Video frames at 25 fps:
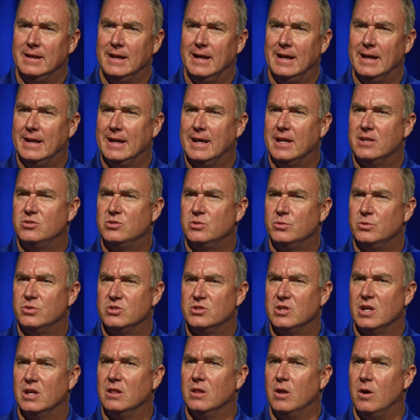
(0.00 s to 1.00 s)
I guess you would
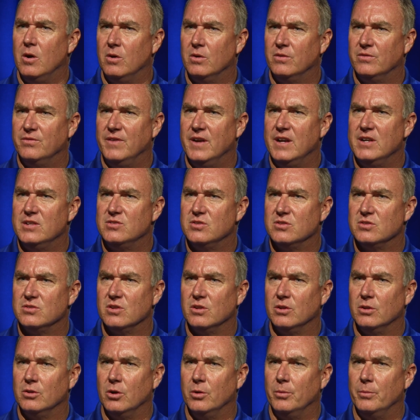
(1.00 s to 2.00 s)
say, long faces
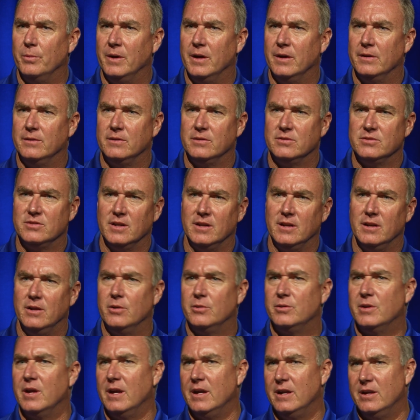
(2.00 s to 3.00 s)
a little bit. They're saying,
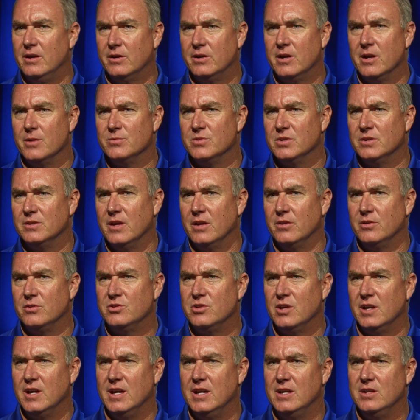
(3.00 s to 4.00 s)
okay, here comes another
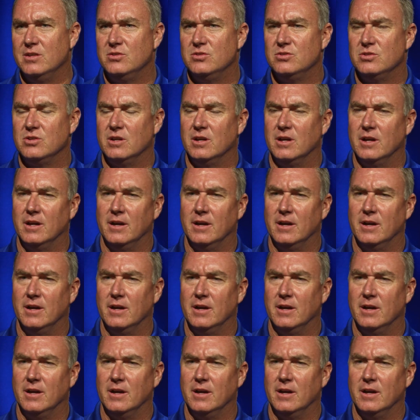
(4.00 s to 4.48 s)
change.